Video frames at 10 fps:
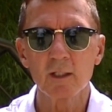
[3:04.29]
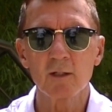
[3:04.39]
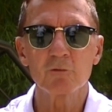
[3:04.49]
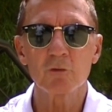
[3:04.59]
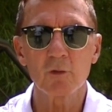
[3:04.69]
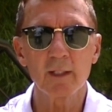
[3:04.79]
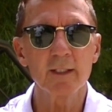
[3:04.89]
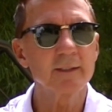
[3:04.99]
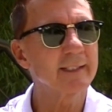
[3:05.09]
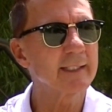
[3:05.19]
of
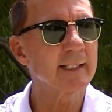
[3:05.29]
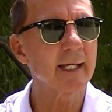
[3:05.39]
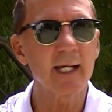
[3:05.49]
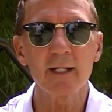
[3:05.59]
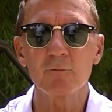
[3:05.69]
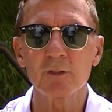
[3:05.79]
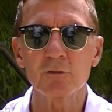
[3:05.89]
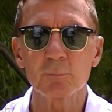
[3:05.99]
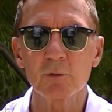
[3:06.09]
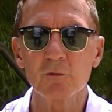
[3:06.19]
trying to get out of this
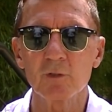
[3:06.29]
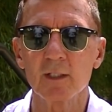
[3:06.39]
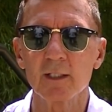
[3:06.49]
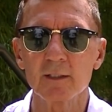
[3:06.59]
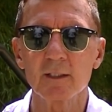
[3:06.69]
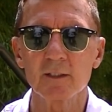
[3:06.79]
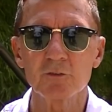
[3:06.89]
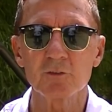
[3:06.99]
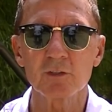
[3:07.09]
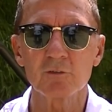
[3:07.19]
prison and get to this
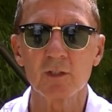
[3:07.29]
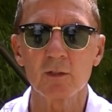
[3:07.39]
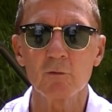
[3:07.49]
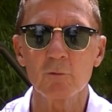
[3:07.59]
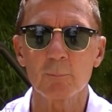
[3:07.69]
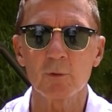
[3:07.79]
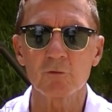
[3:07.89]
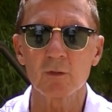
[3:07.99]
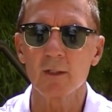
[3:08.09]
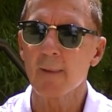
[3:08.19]
60 and over prison.